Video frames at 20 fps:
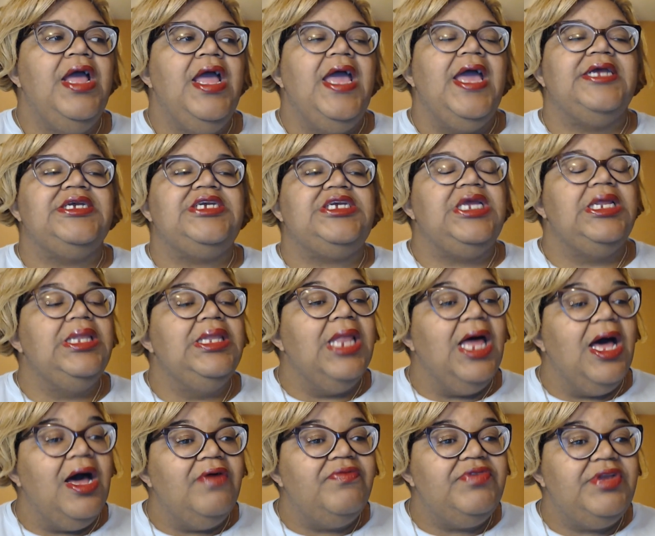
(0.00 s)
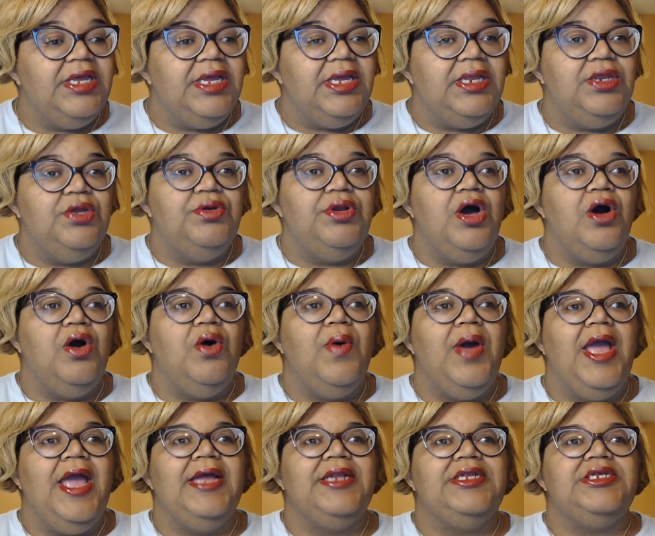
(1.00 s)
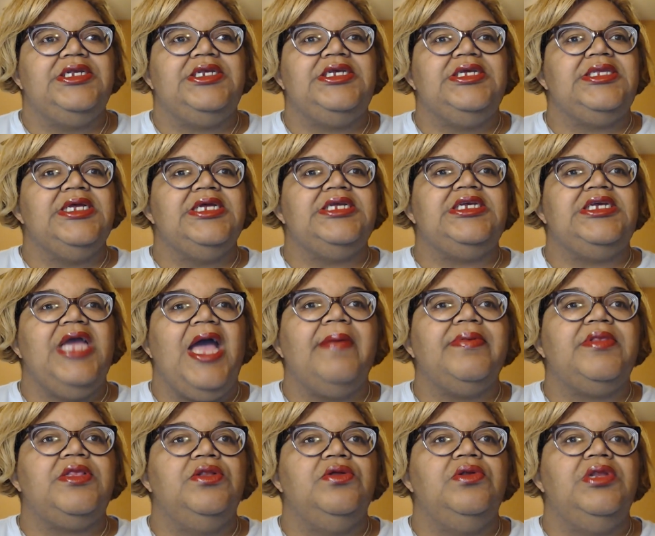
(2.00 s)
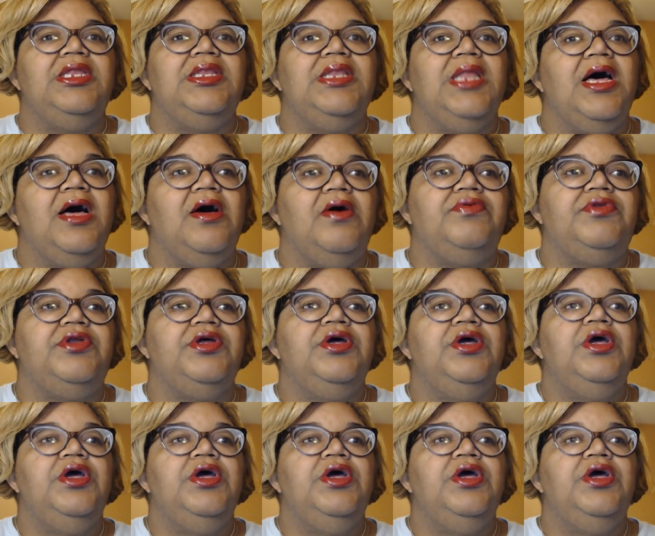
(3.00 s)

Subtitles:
And she loved it, you know. And she said she absolutely loved